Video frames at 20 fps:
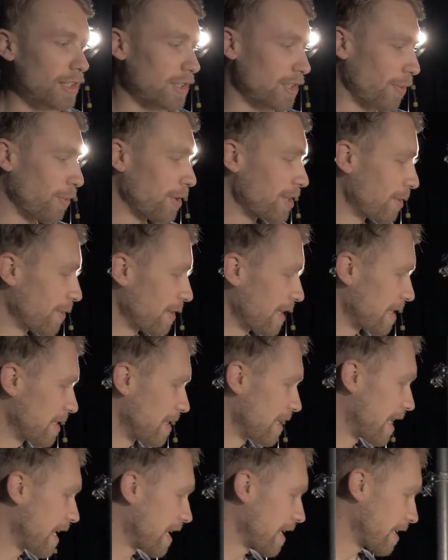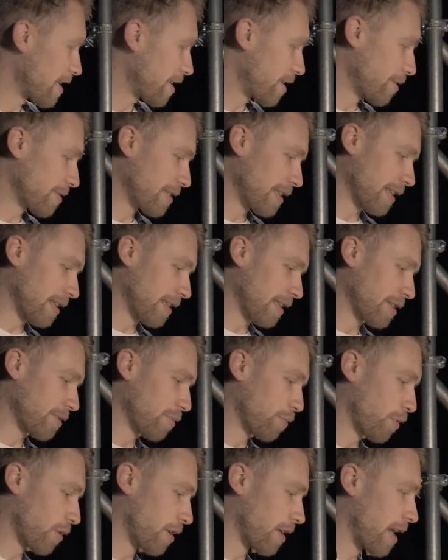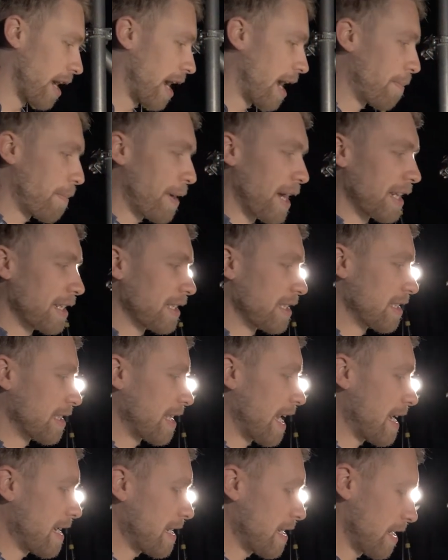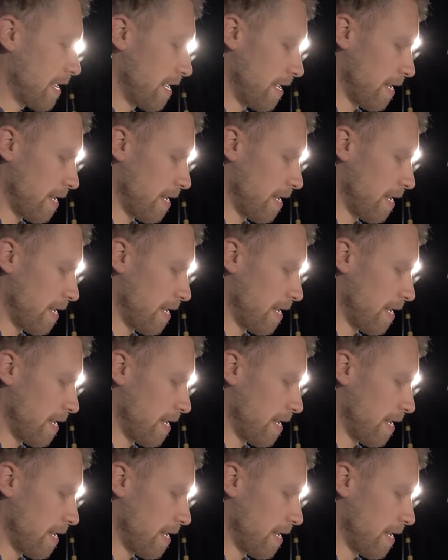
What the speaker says: So we're doing that today using this wooden iPad stand,